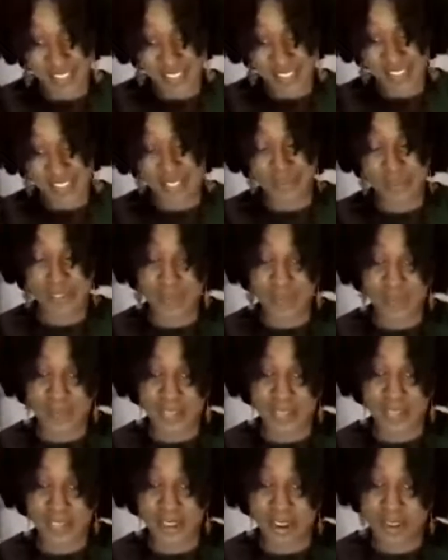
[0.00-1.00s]
Texas, there was a
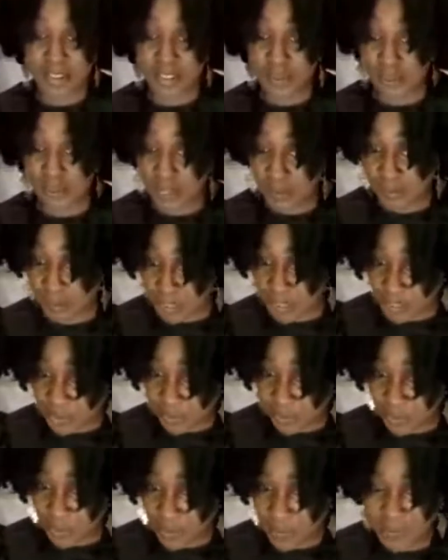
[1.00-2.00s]
place called Sweet
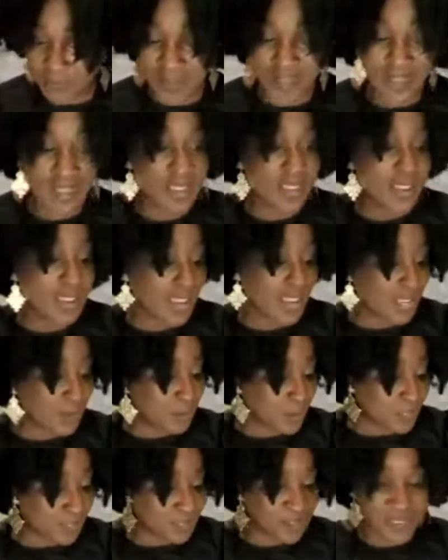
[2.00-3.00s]
Ritual.
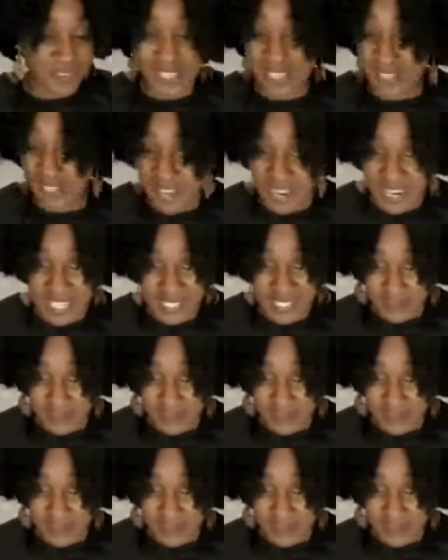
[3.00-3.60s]
It was a vegan